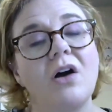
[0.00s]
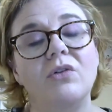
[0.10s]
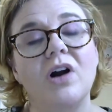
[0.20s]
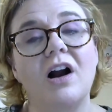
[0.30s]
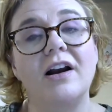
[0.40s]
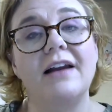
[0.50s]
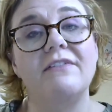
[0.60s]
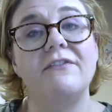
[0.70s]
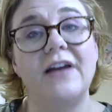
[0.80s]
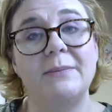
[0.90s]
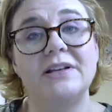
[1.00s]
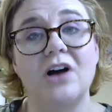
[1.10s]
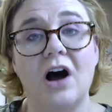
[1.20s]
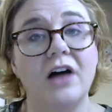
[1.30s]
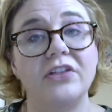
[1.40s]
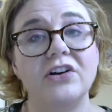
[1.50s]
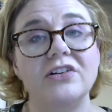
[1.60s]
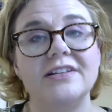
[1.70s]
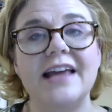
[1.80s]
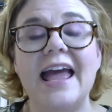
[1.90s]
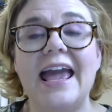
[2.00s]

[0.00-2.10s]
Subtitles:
regarding famous authors,